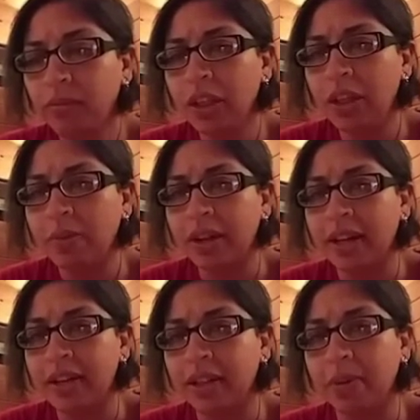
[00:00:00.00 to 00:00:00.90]
you want
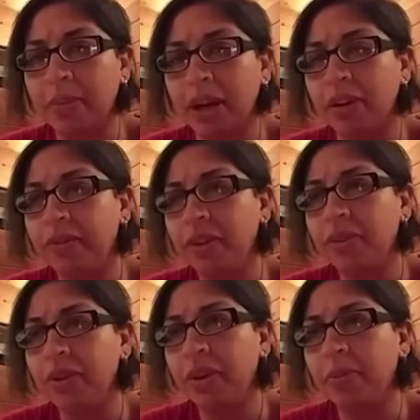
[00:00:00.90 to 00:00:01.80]
that to come out. If you
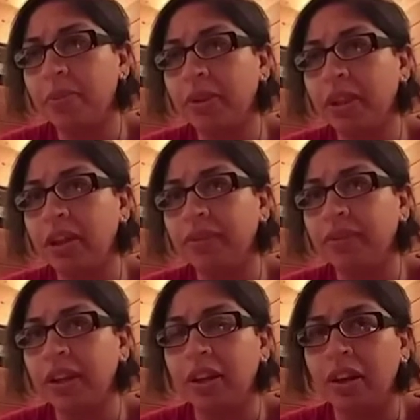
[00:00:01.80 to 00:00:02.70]
don't believe
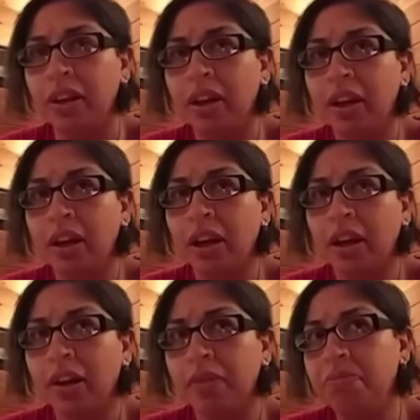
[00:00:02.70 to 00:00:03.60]
in
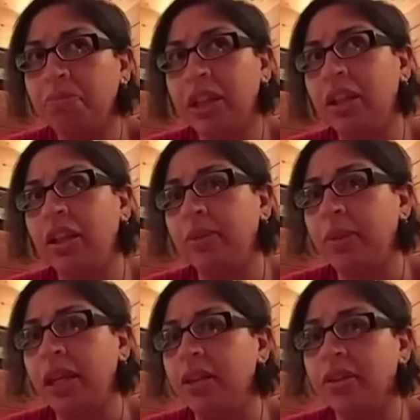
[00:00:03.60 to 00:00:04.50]
eating
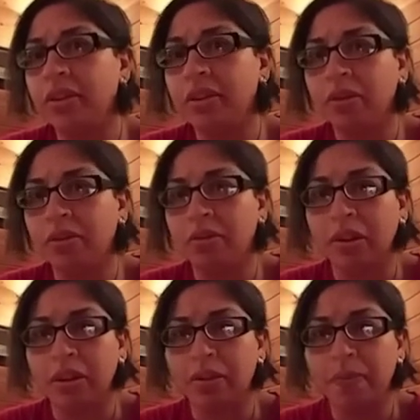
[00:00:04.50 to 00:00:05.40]
meat,
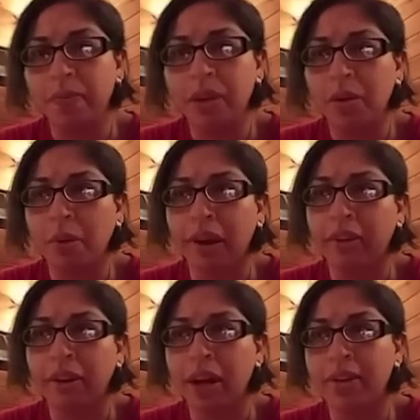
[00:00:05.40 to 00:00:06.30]
or
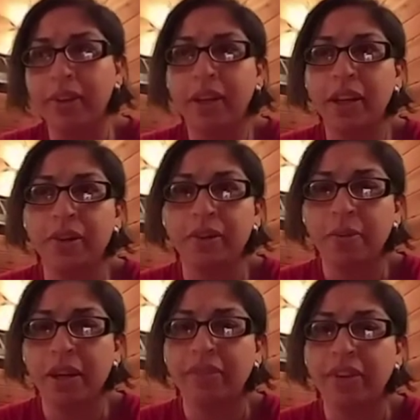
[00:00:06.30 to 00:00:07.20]
wearing red on Sundays,
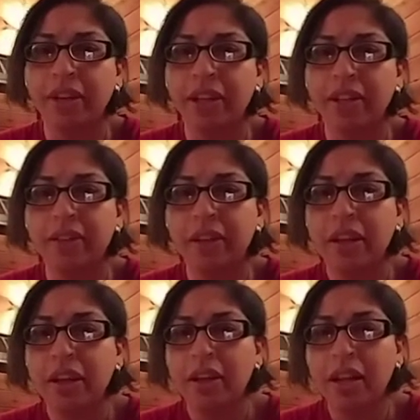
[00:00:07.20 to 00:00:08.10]
whatever it is
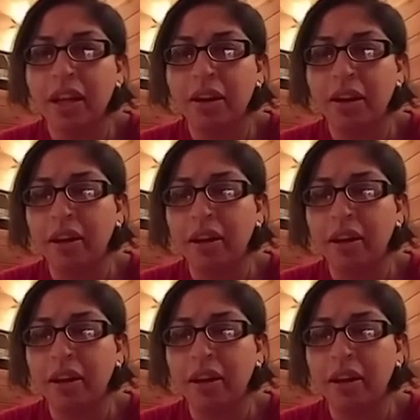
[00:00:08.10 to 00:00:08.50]
that